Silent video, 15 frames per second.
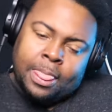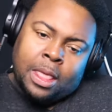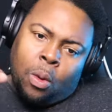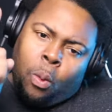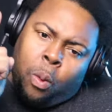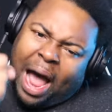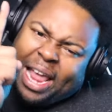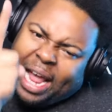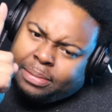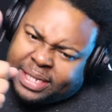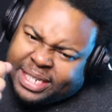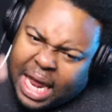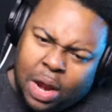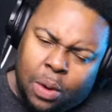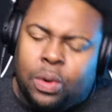why I'm
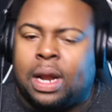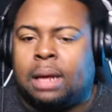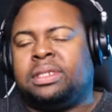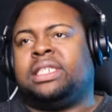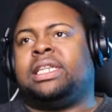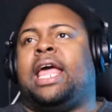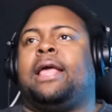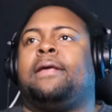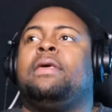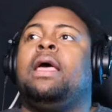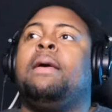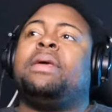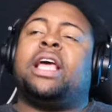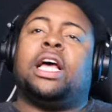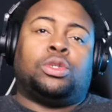saying what I'm saying.
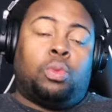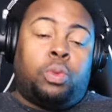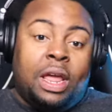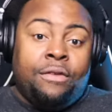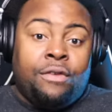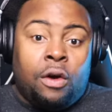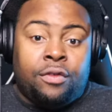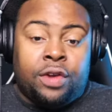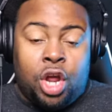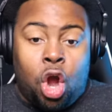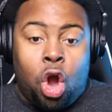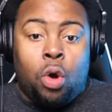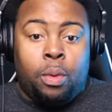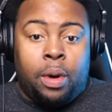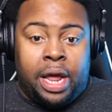Because we've already
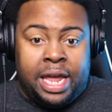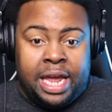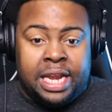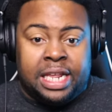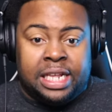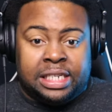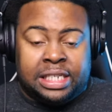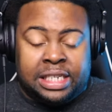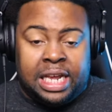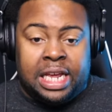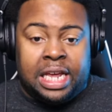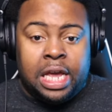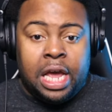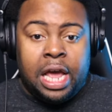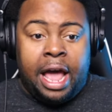heard what
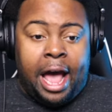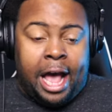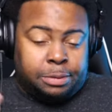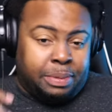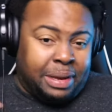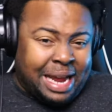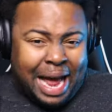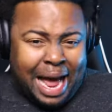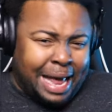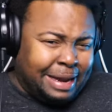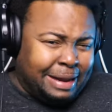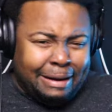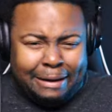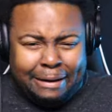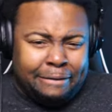EDC has been kind
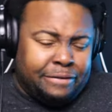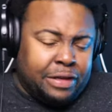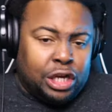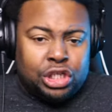of